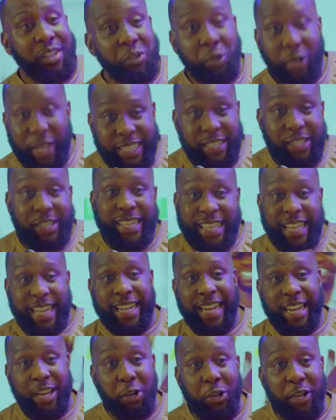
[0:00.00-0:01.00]
You can still get
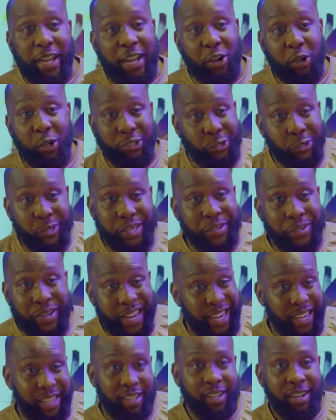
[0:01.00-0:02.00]
another yellow card or straight
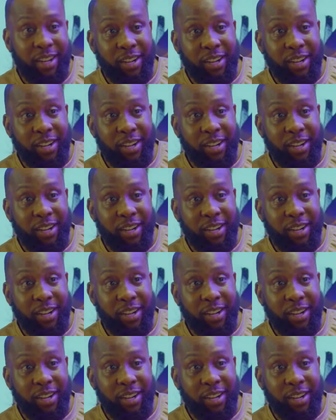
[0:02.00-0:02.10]
red.